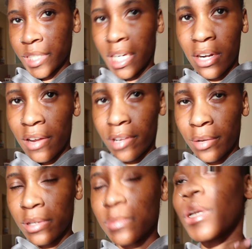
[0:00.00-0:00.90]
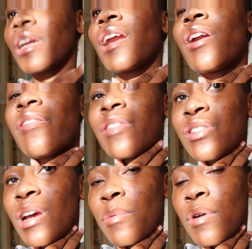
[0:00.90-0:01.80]
I don't have anywhere to put it. I don't have a
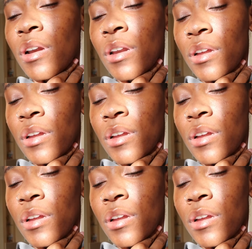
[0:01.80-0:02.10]
tripod.